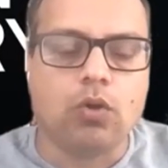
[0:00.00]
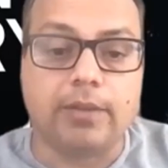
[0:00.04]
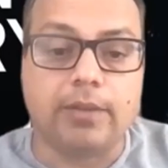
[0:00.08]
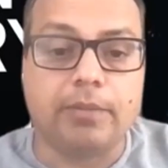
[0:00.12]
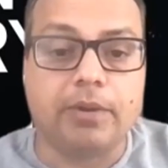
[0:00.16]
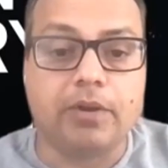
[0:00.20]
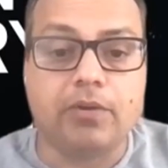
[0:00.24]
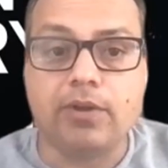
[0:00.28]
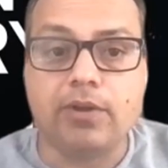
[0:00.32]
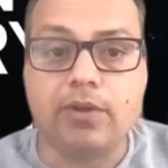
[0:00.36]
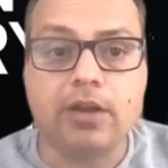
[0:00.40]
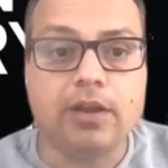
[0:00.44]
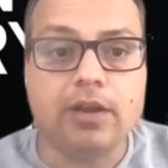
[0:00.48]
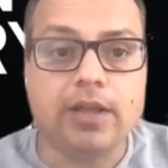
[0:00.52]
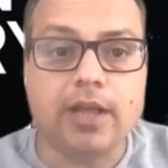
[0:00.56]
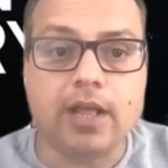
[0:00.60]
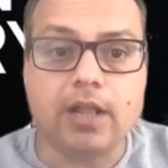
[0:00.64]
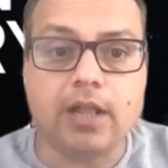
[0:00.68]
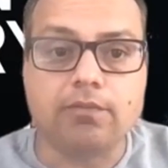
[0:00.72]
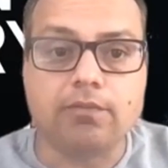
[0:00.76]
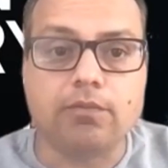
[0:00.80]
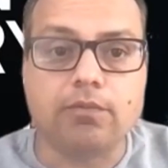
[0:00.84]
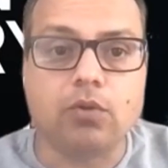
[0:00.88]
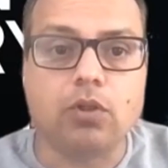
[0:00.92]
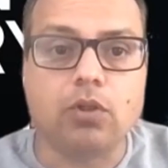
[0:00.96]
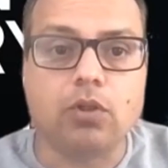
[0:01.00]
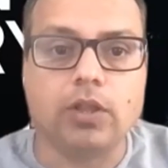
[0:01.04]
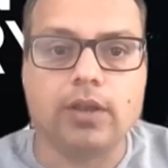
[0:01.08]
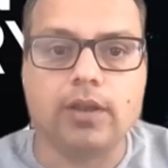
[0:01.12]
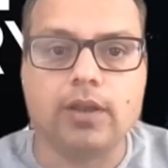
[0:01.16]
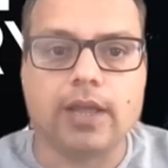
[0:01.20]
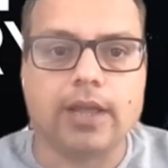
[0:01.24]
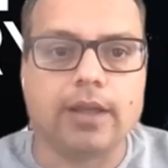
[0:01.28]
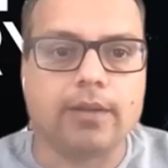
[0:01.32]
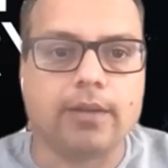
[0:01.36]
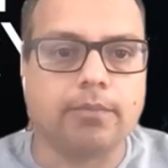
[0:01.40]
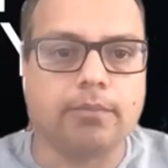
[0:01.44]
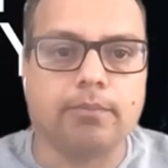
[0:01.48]
that have been really helpful
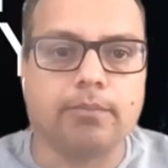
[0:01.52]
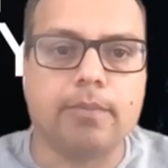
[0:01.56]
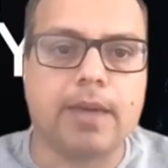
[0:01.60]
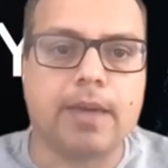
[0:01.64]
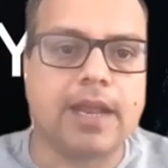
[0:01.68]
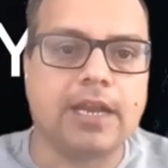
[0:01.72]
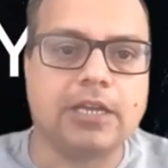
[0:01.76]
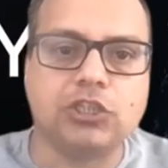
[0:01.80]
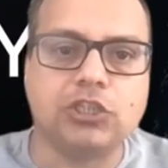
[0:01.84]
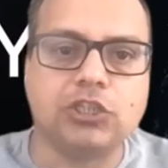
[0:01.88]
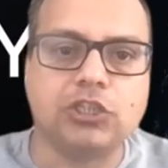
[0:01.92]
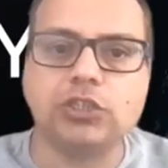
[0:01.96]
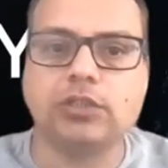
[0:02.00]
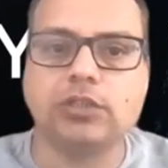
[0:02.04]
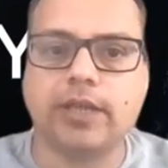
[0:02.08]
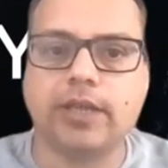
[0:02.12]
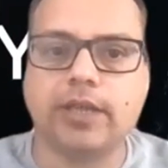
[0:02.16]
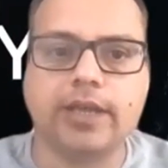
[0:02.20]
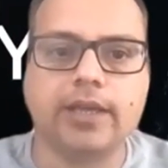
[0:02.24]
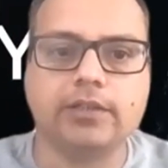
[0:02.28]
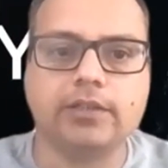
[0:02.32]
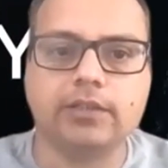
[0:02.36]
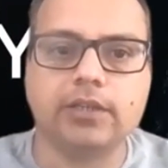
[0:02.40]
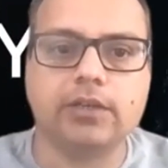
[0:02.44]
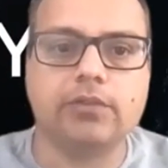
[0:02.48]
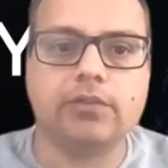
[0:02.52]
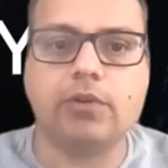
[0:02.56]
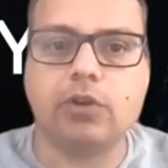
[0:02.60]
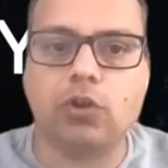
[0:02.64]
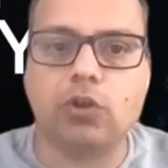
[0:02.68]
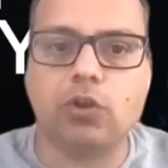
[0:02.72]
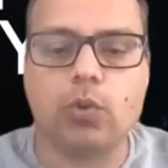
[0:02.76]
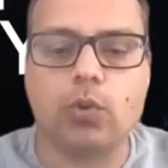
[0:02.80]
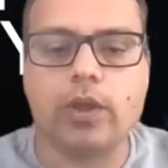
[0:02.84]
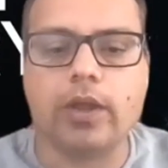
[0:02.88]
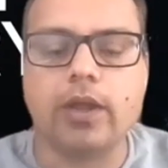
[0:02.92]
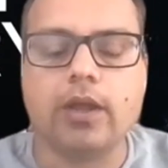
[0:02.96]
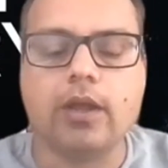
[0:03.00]
in like managing things that we're
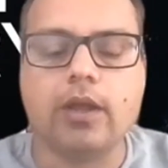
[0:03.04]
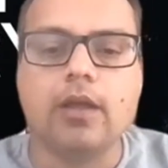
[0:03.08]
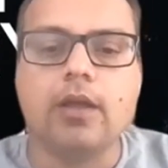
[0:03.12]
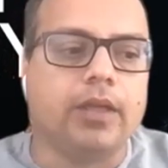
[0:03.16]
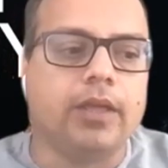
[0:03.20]
doing.